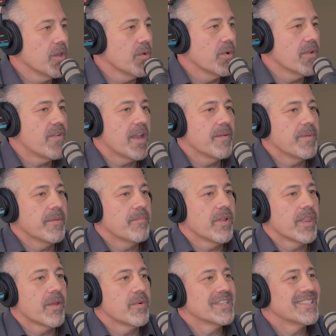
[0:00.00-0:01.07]
You know, we've had
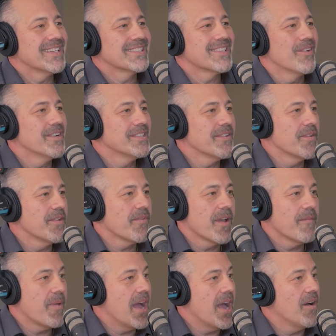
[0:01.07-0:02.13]
people on that were
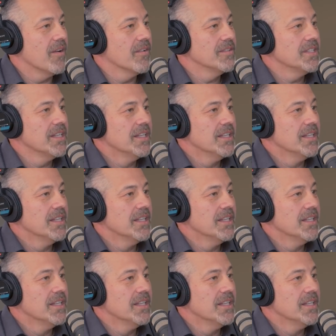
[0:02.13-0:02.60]
675 pounds